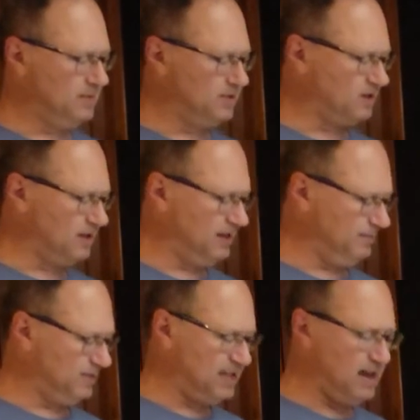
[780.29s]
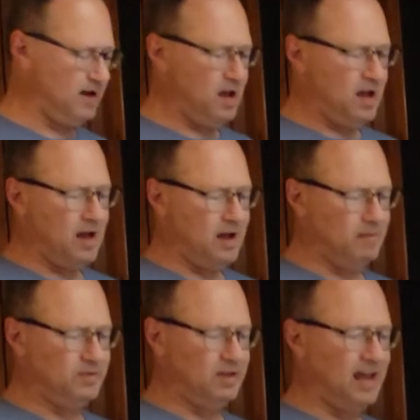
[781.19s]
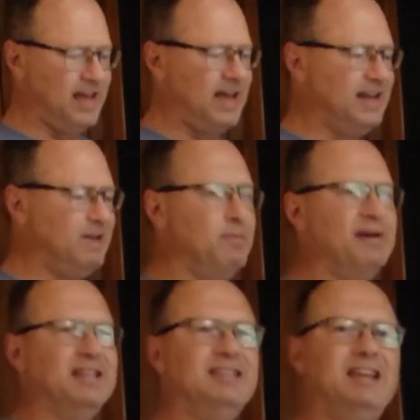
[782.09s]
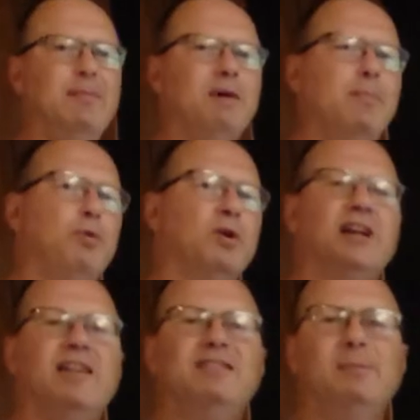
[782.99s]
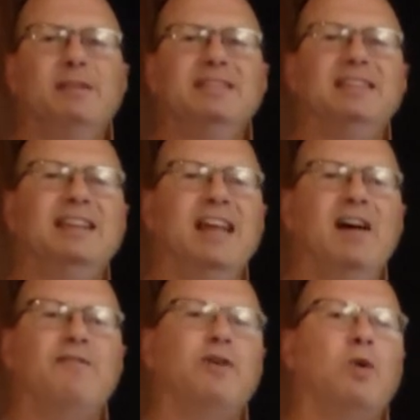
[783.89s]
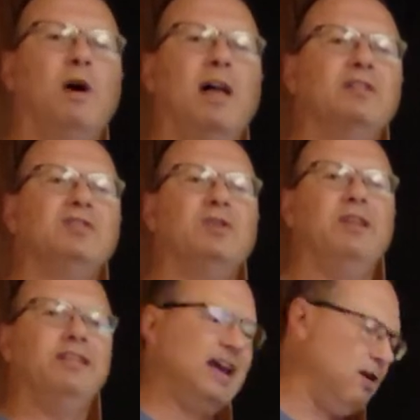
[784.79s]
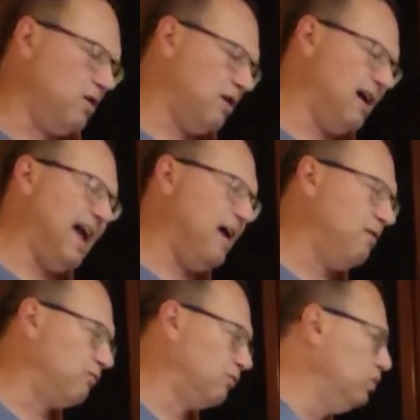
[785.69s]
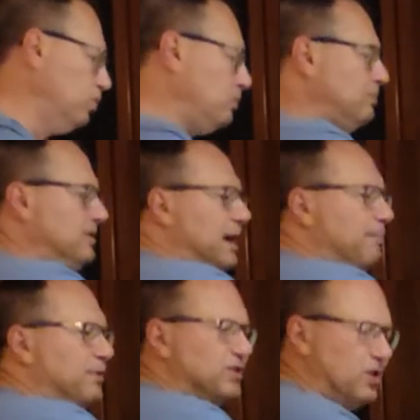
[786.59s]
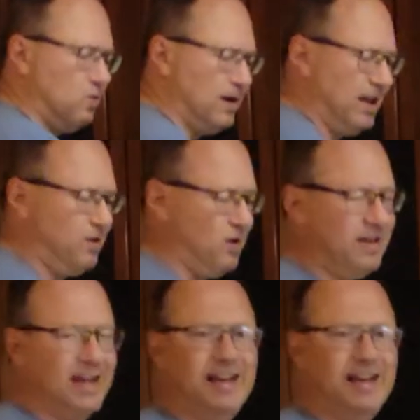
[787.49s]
I'm just going to leave them sit um, like I did with my steak, my pork chops have been sitting out for a while so that they are at room temperature when I cook.